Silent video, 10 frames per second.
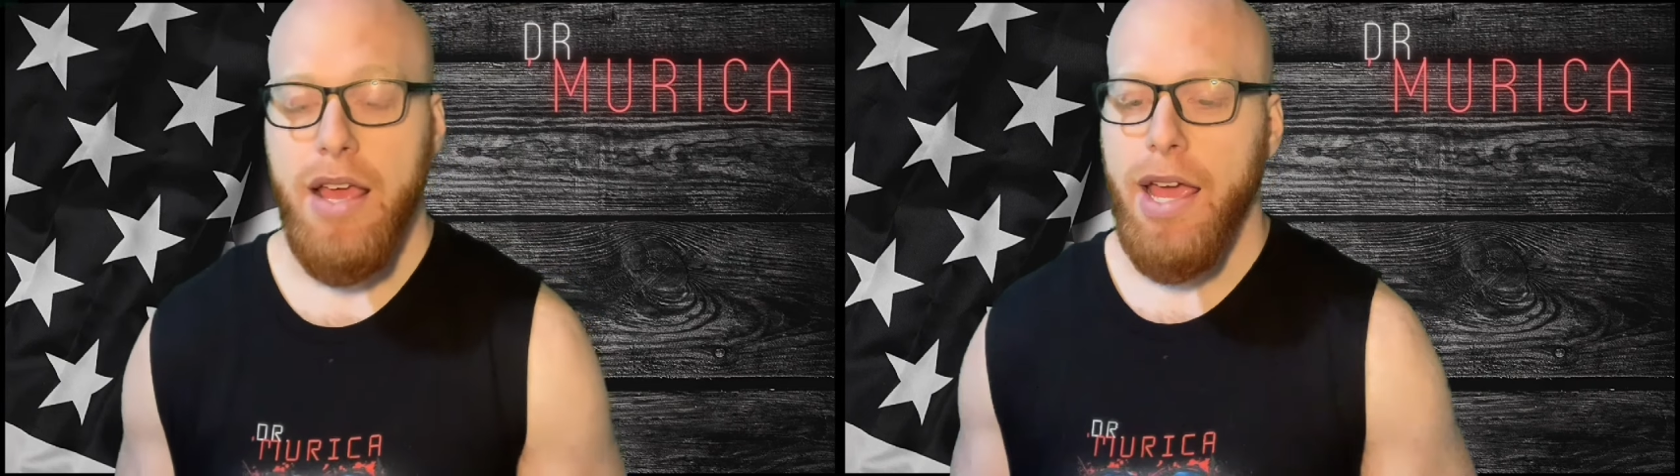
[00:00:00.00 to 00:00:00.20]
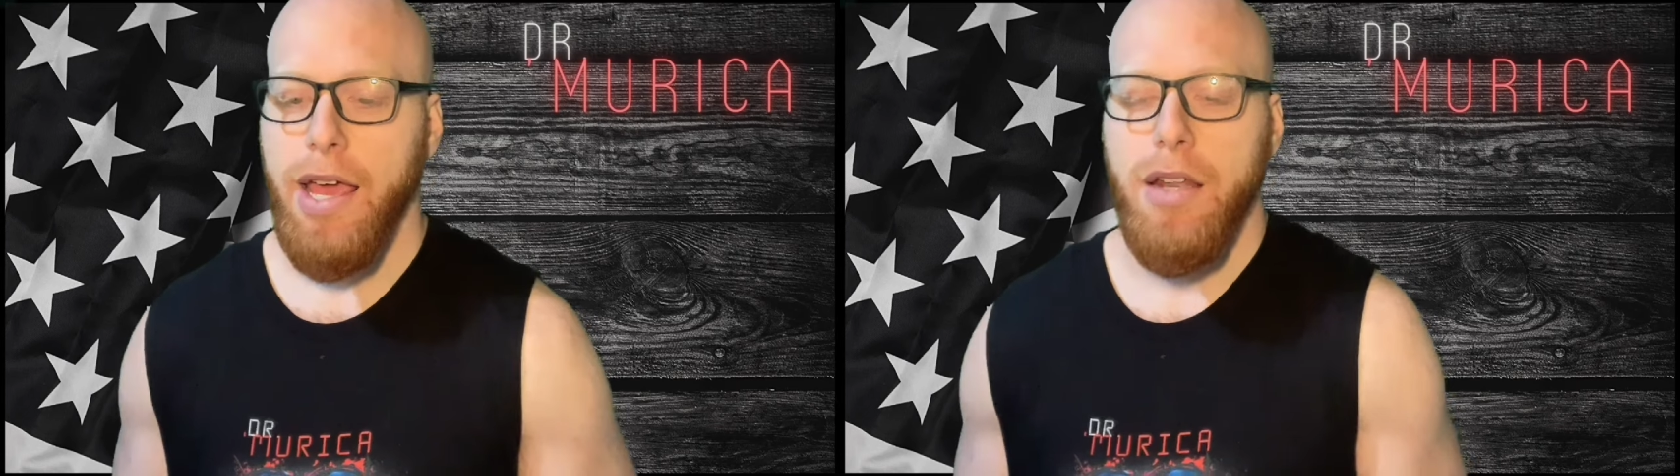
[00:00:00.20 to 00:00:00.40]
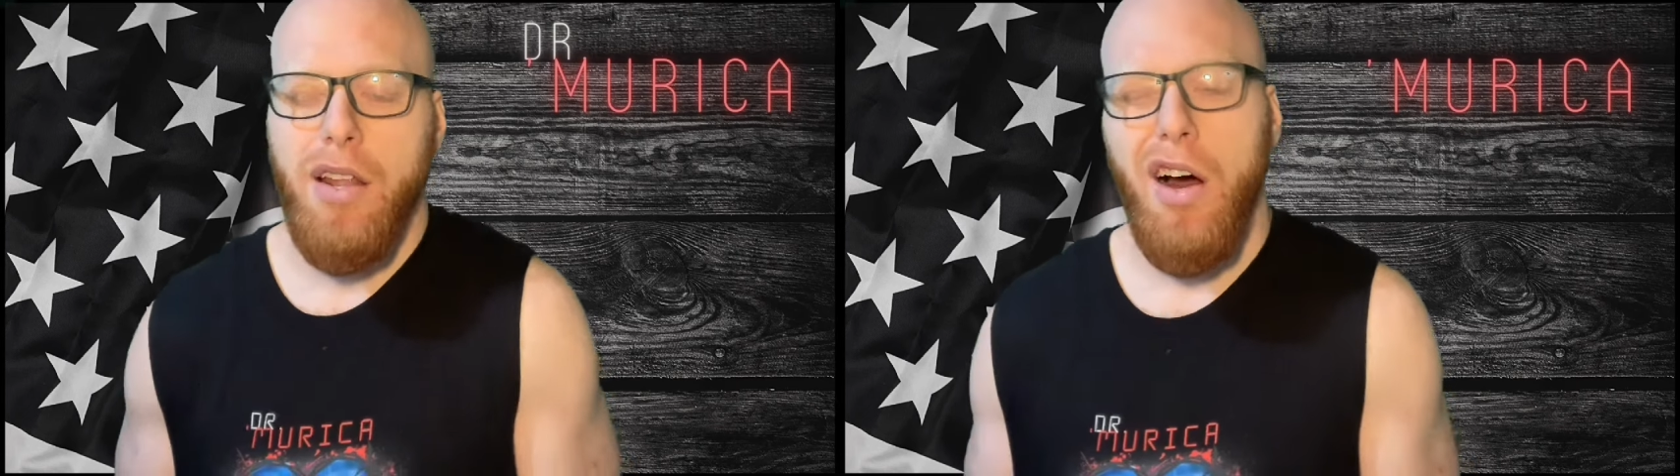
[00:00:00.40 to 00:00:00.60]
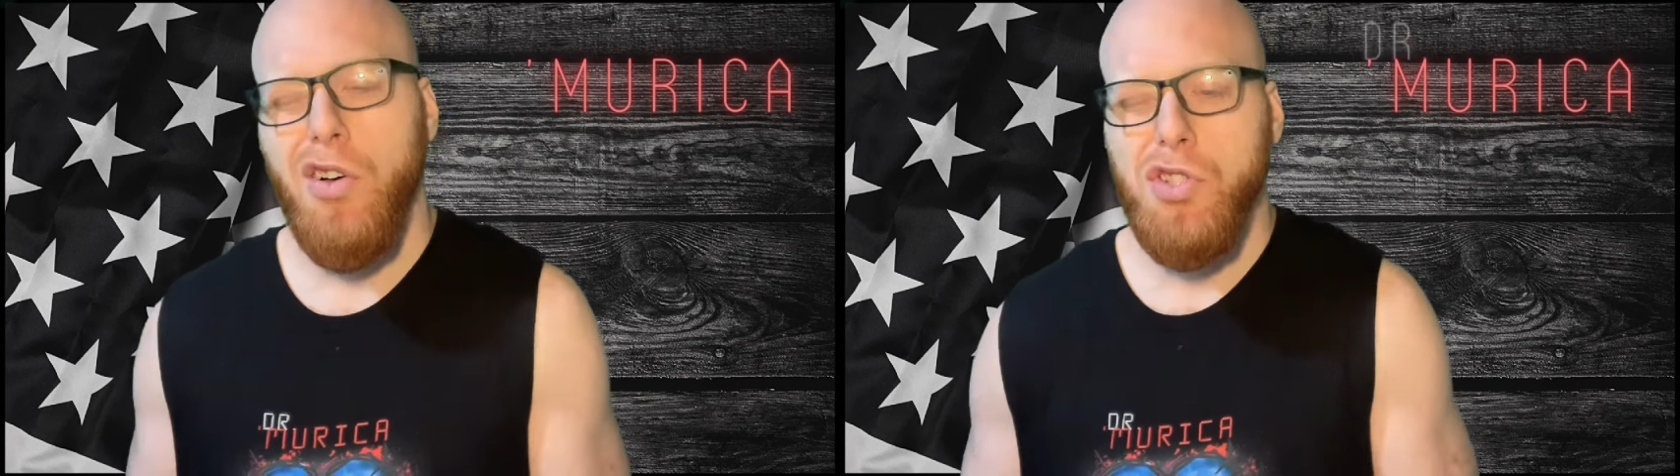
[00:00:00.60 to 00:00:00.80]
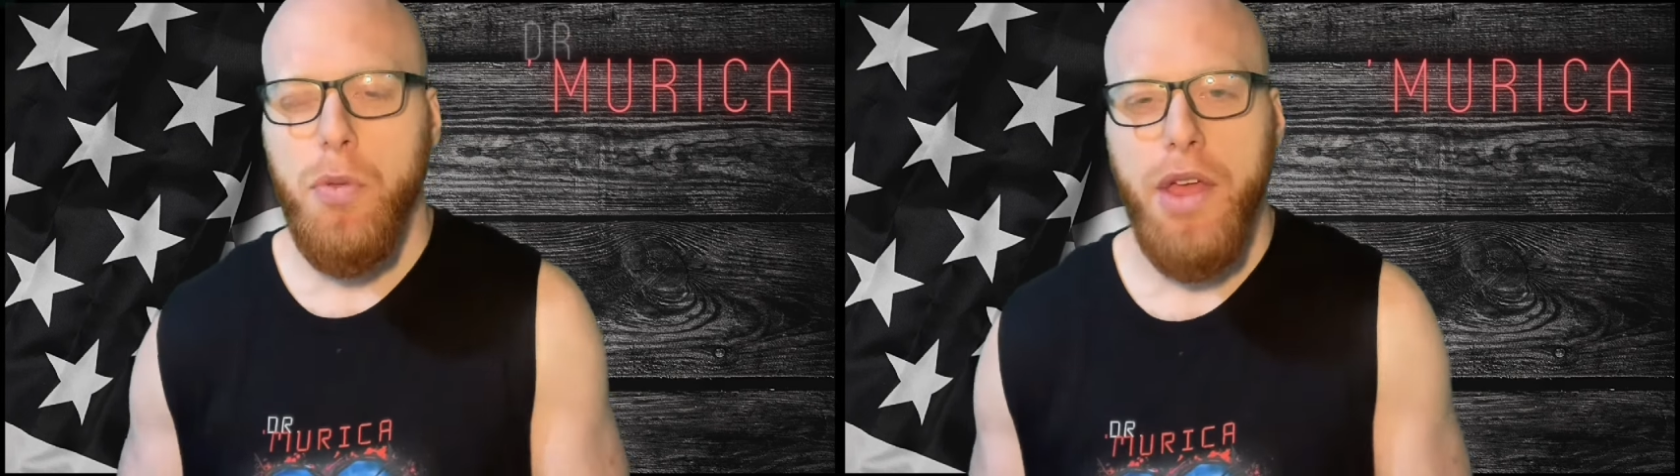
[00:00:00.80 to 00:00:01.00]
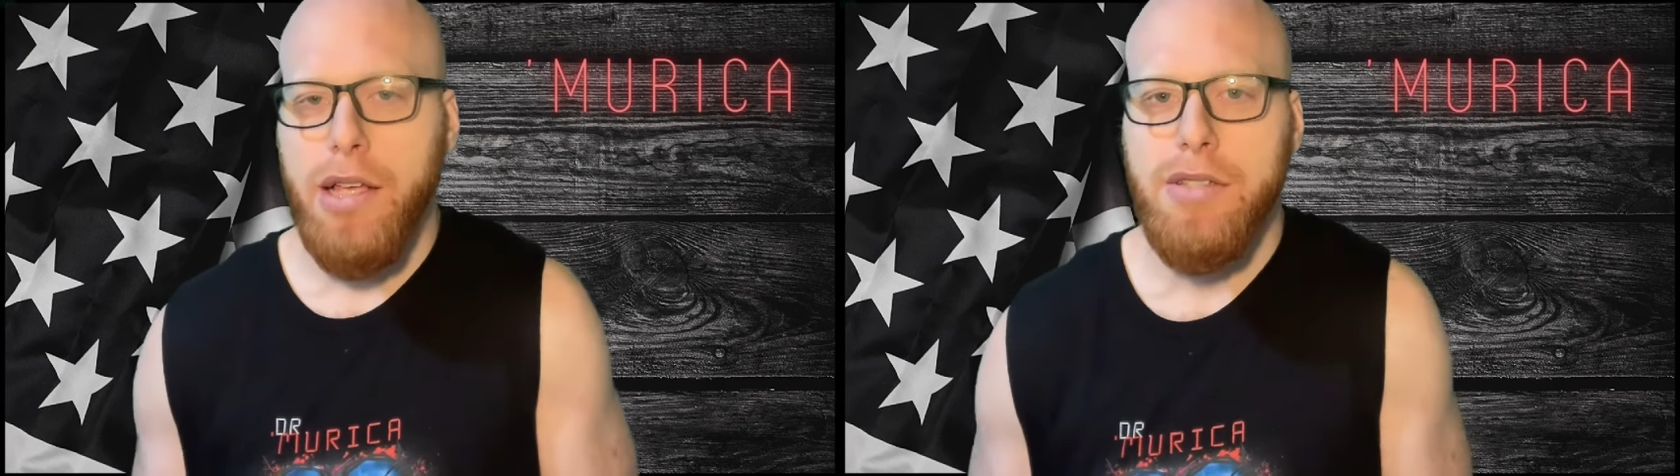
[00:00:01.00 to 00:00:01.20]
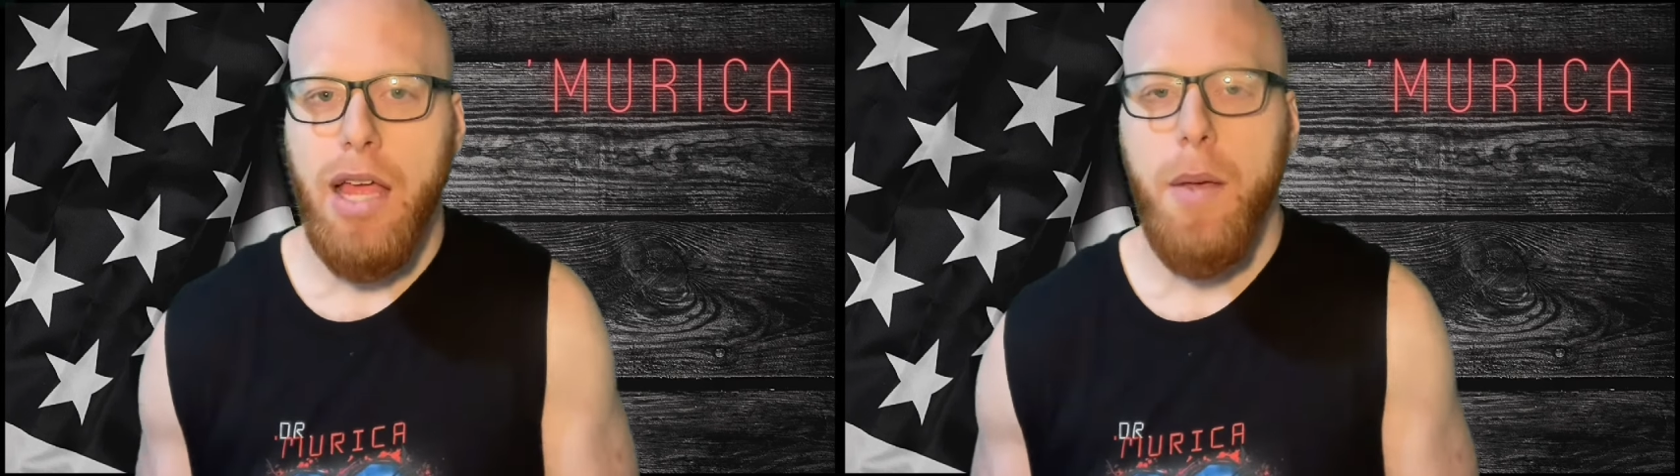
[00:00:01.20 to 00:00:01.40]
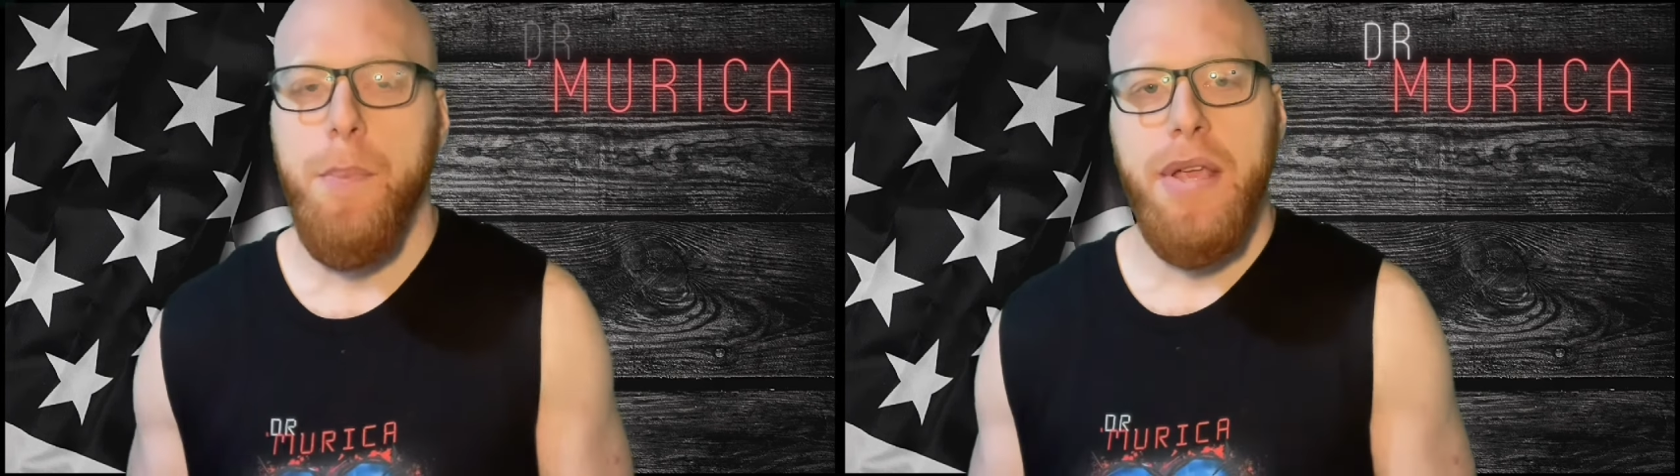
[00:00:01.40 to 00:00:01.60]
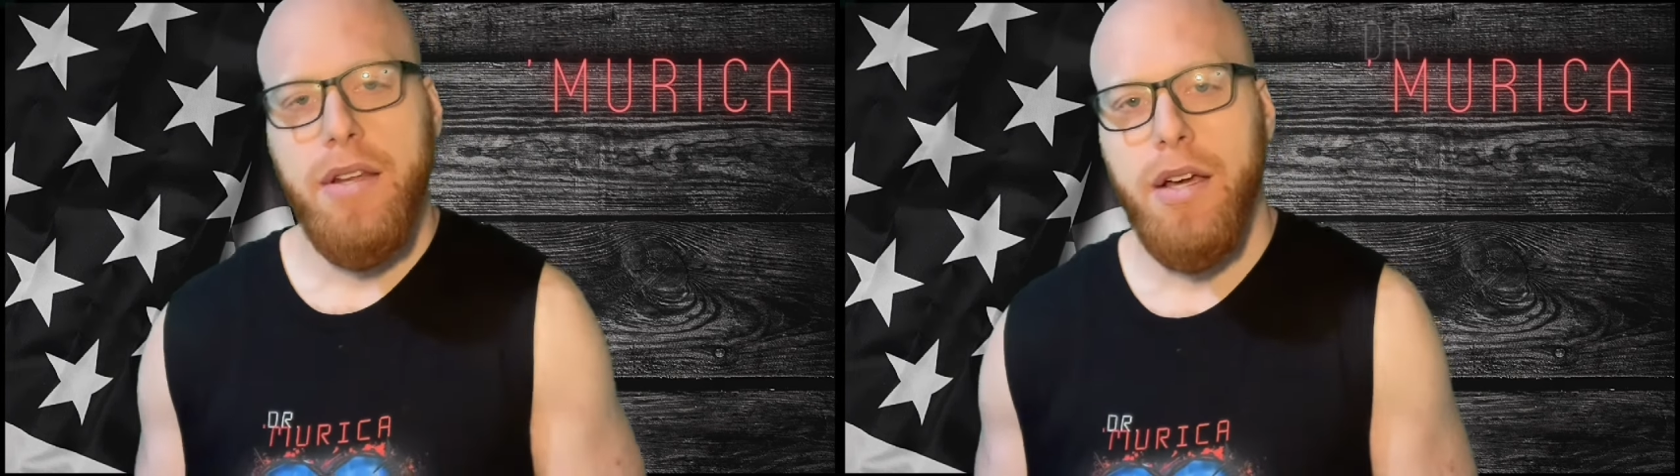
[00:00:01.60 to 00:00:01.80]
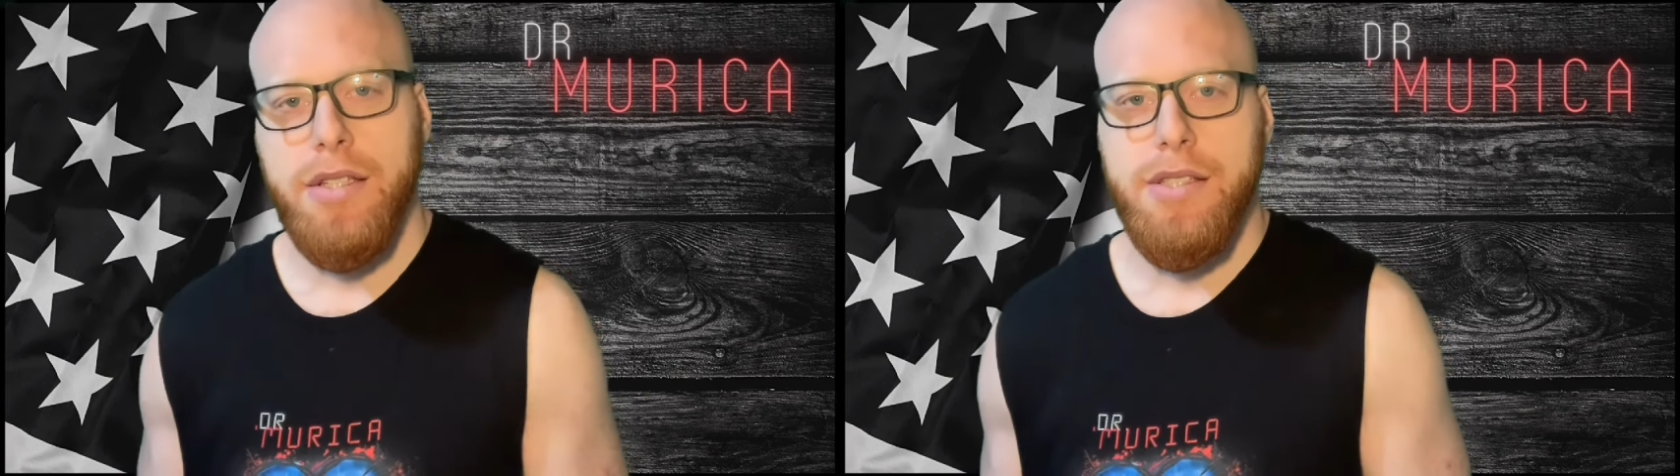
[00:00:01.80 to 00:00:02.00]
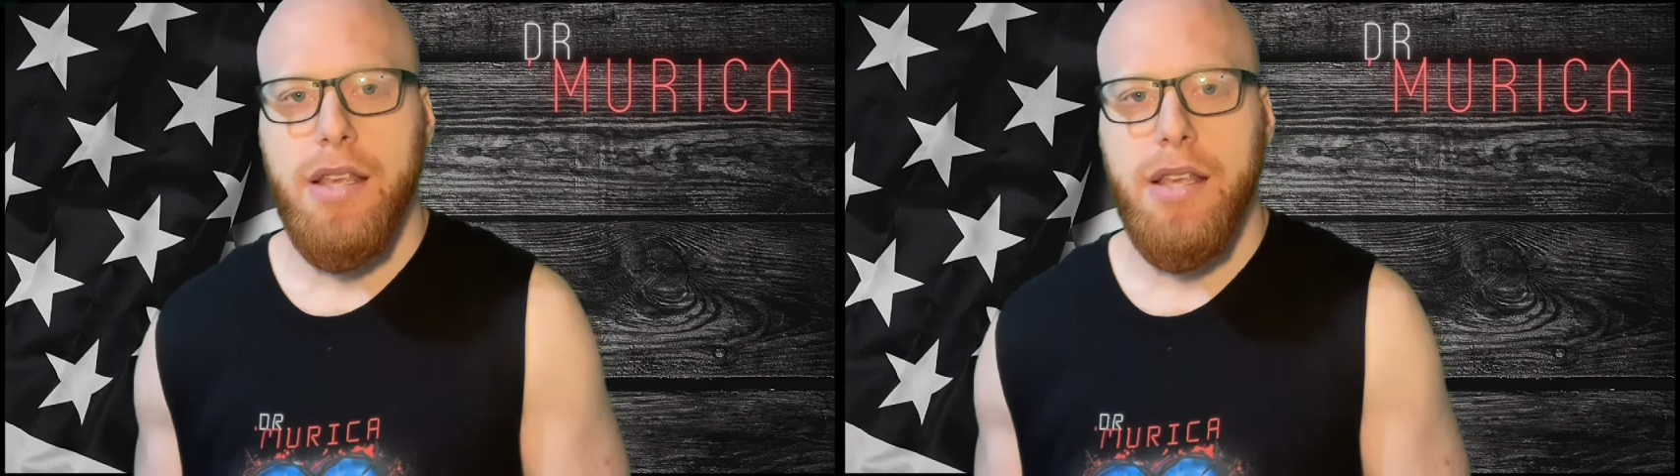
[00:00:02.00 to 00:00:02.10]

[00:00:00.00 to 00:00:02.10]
And also, things like peanuts,